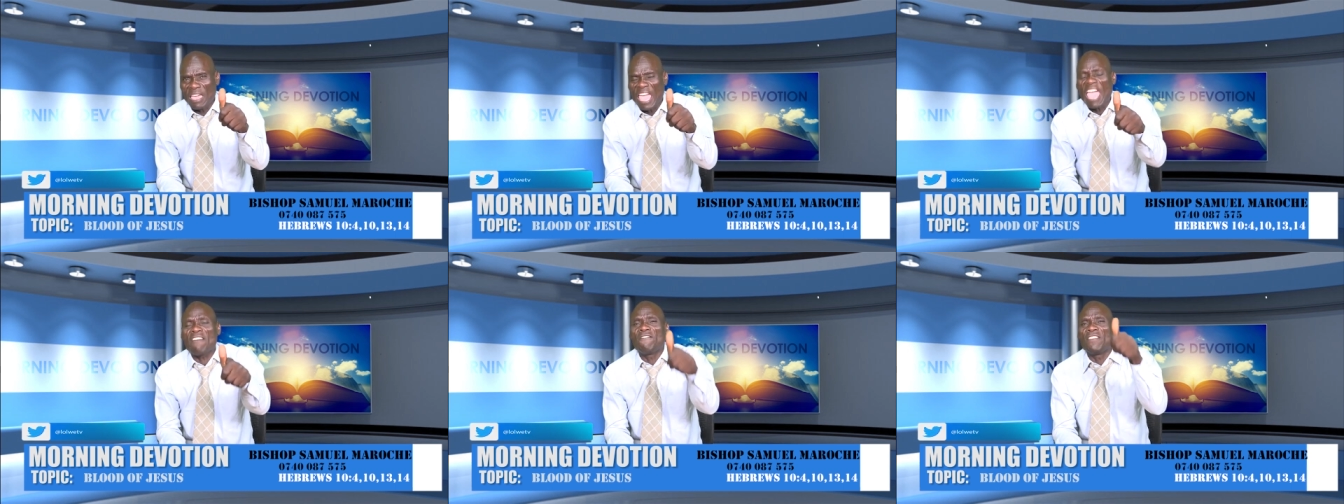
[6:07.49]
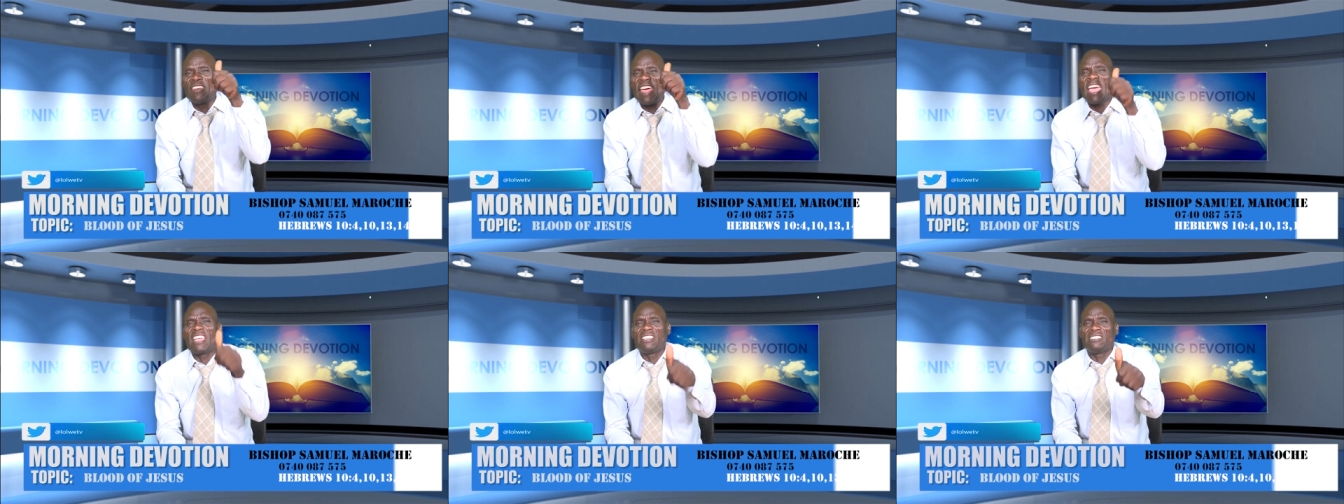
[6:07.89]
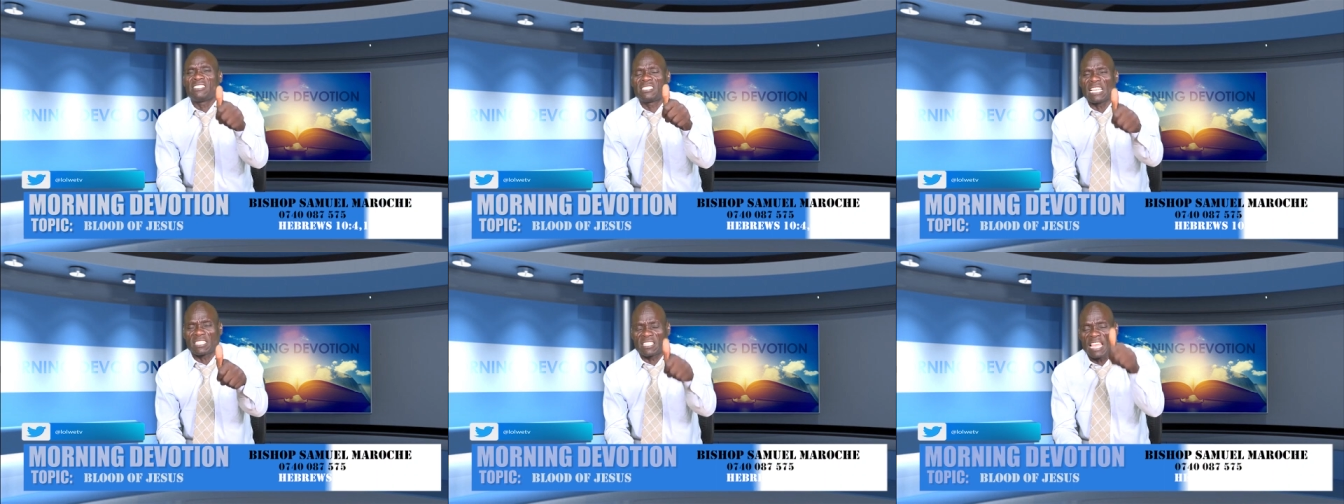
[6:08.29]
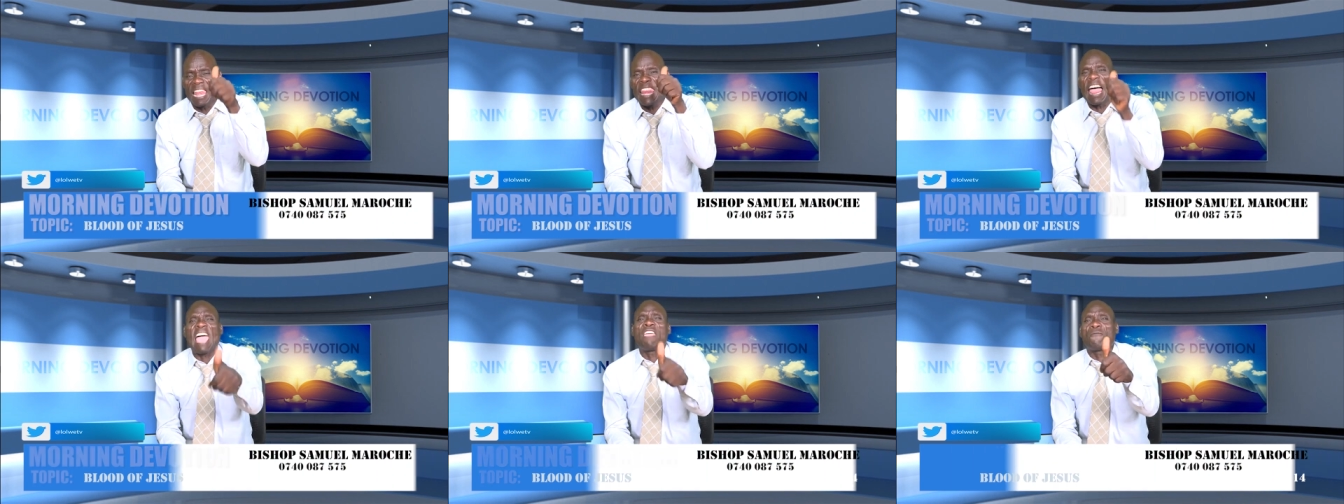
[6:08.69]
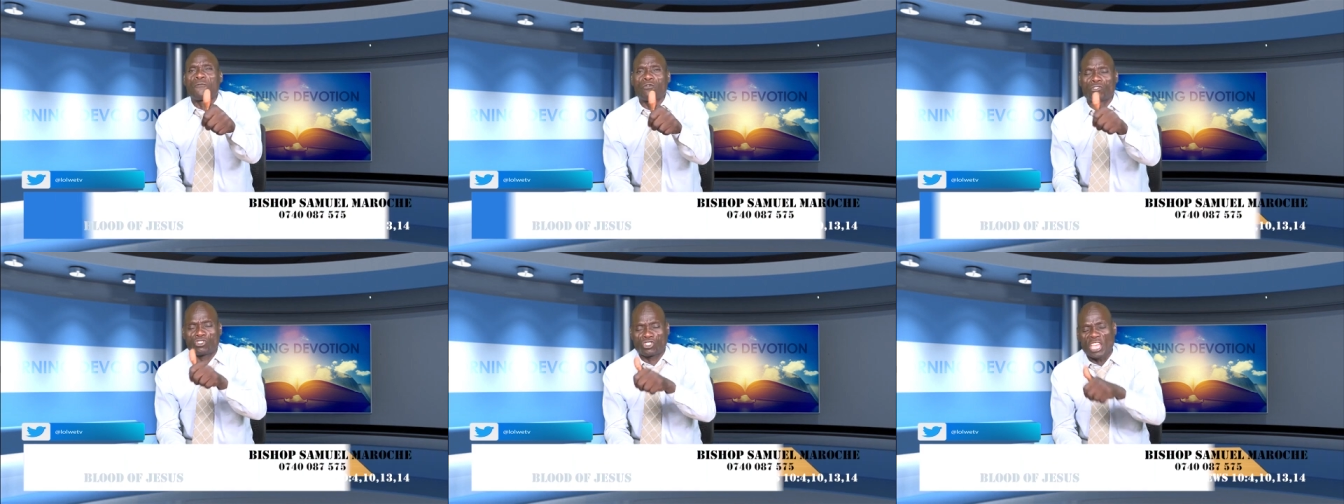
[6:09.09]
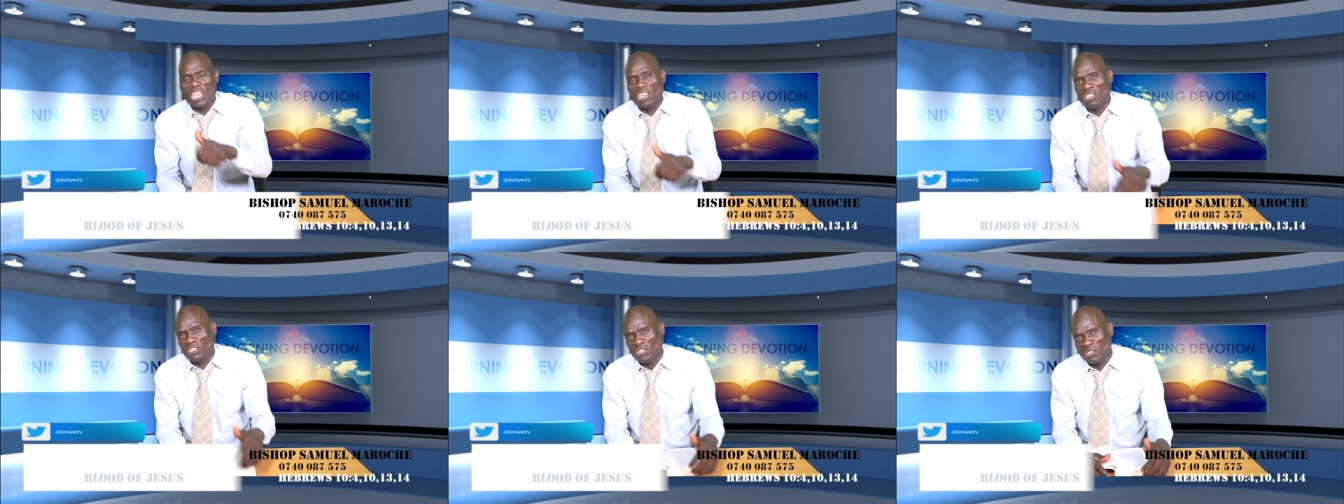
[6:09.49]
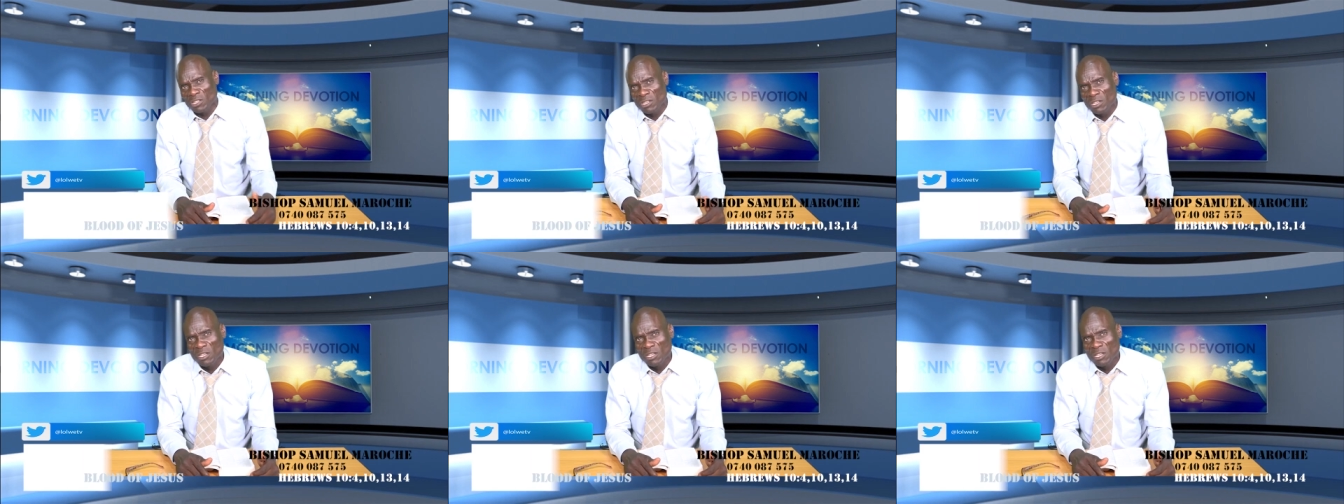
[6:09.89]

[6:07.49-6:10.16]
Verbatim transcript: evidence that their life was changed.